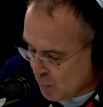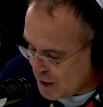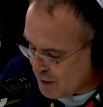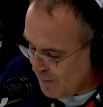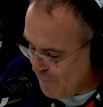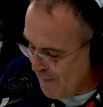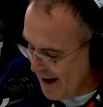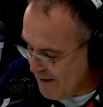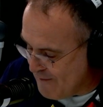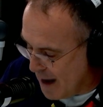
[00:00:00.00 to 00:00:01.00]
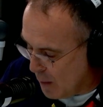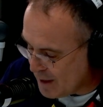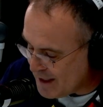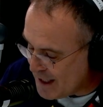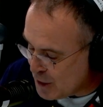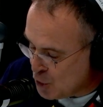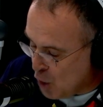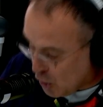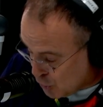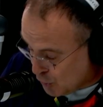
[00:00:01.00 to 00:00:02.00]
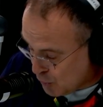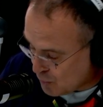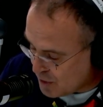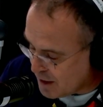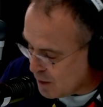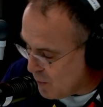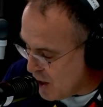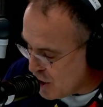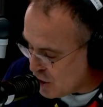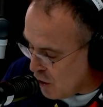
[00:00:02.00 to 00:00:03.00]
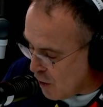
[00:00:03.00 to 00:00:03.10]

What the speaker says: Which of the five vowels is not used in the word